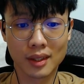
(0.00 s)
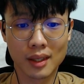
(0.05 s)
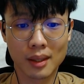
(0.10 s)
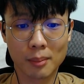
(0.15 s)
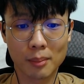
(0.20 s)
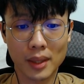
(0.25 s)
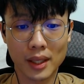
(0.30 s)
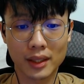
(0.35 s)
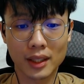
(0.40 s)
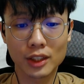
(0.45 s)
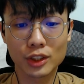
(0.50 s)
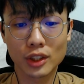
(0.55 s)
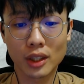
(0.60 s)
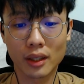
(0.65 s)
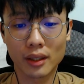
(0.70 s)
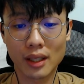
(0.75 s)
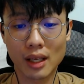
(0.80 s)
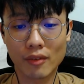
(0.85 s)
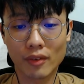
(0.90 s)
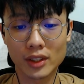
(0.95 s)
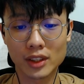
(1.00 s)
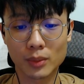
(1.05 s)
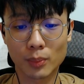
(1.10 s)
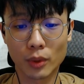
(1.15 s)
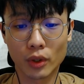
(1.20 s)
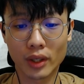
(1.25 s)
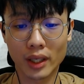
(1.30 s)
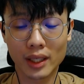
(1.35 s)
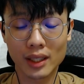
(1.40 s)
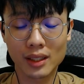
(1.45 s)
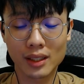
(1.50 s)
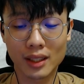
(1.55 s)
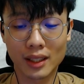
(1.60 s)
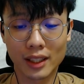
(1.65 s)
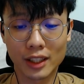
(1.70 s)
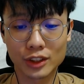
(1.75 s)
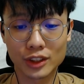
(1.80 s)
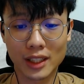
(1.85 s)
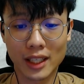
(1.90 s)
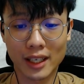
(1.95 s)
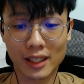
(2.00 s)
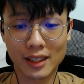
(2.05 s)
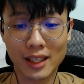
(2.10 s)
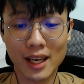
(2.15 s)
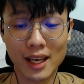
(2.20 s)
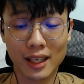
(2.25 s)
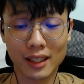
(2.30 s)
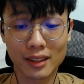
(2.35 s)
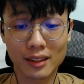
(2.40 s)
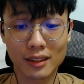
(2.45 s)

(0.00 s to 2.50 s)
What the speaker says: My teacher never spoke English like that.